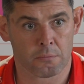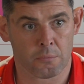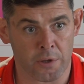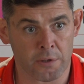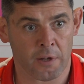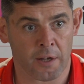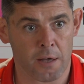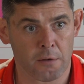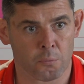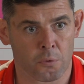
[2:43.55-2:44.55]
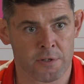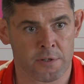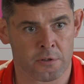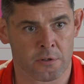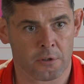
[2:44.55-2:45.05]
win again and
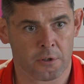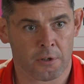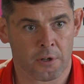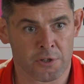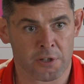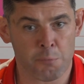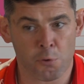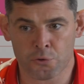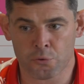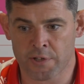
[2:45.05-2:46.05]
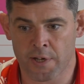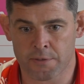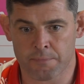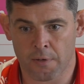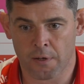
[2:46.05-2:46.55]
wanting to achieve more success.